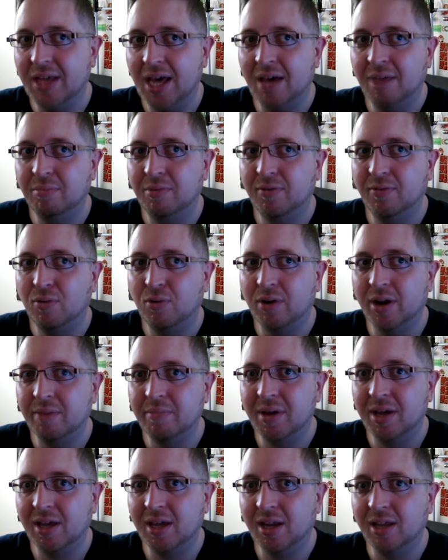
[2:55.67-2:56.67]
that before I
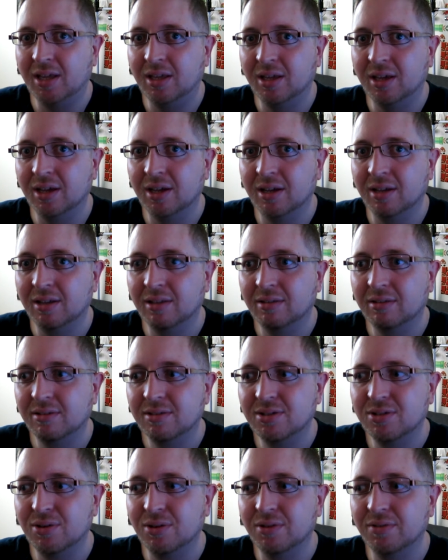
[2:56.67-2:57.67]
make any
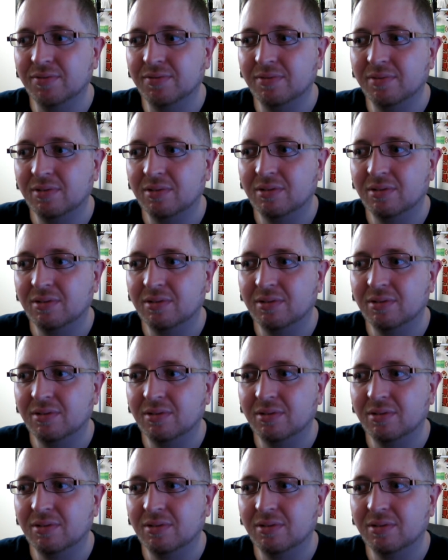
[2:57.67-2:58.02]
sort of